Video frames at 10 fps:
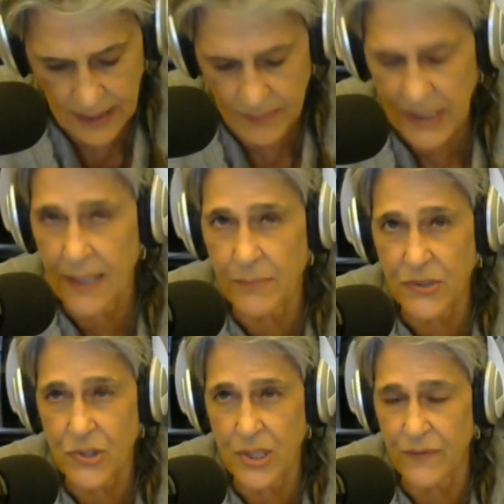he became the
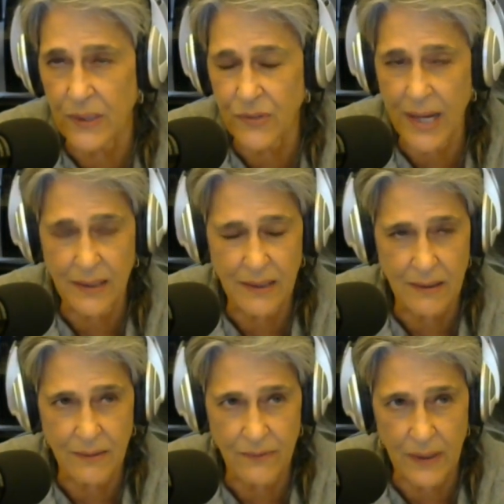chief
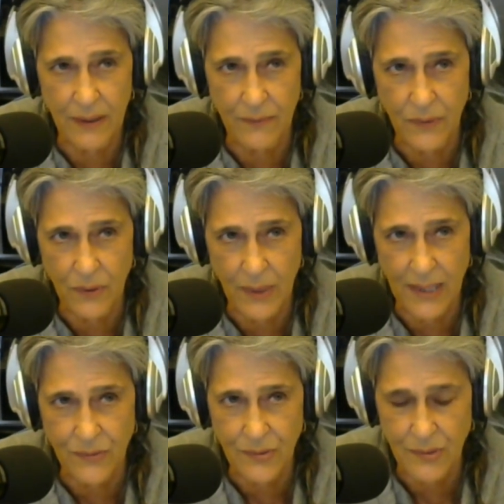executive of
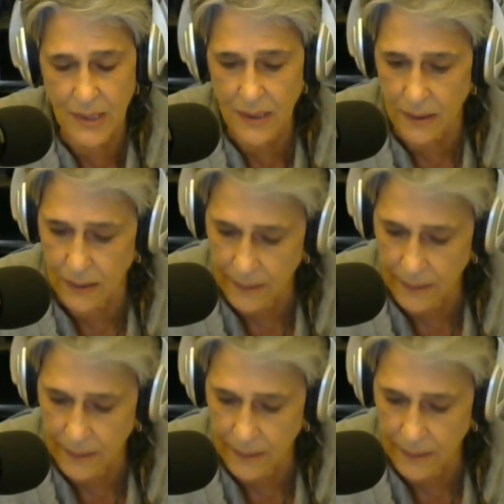U.S. Steel.